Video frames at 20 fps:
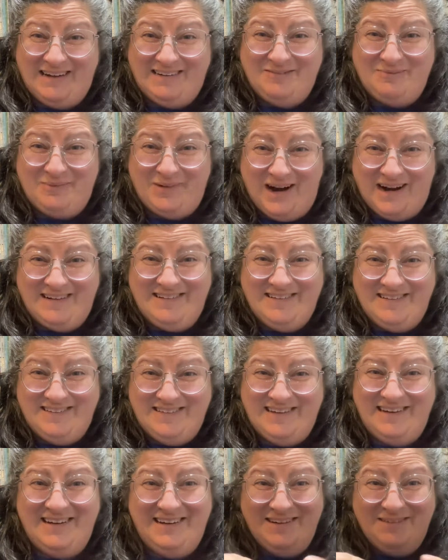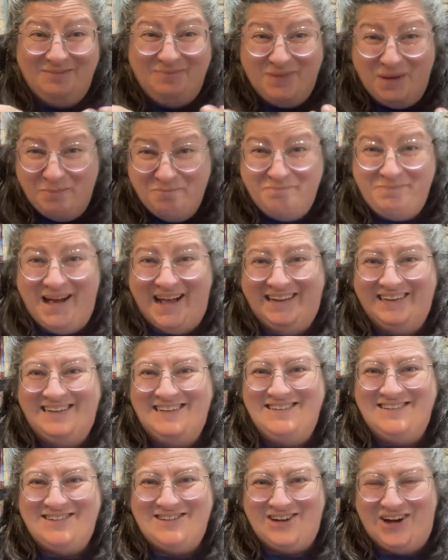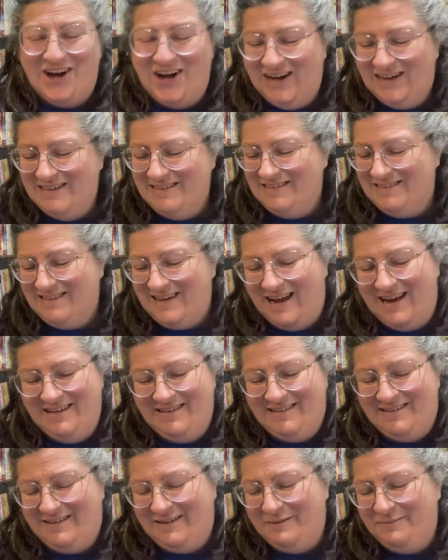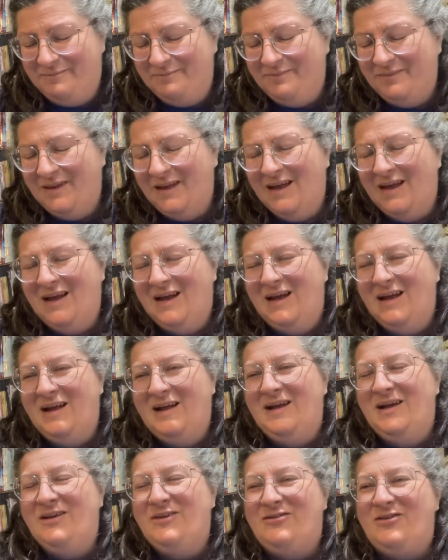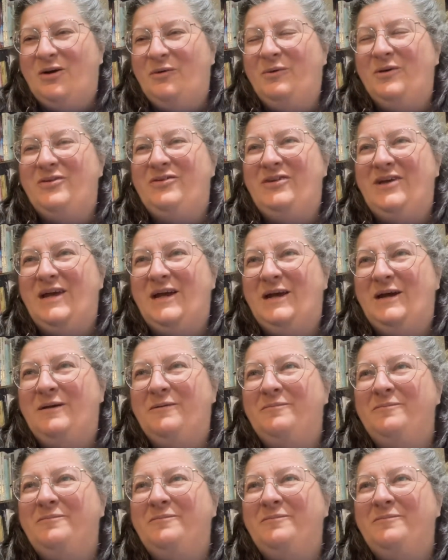practicing balanced onsets. So we'll sing